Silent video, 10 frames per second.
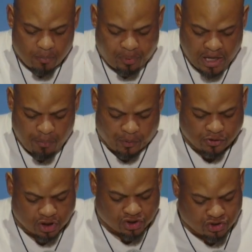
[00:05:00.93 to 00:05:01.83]
people
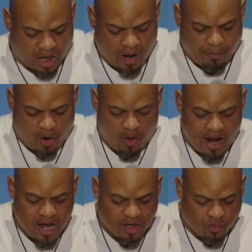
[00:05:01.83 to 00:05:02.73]
to stumble
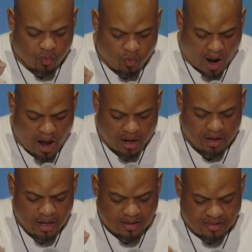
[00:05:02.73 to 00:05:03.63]
and rock
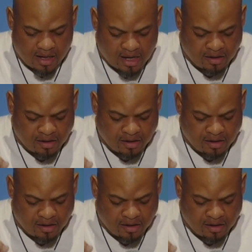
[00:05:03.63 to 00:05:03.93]
and